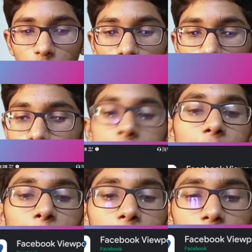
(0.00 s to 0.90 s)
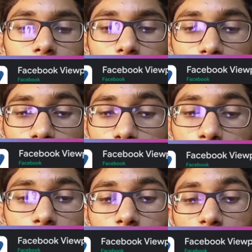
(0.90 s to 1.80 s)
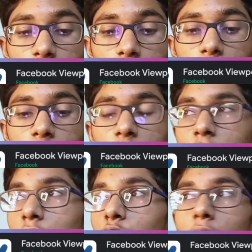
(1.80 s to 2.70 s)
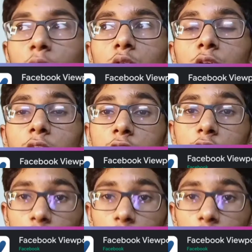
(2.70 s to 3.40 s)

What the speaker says: For example, an app may be available to download in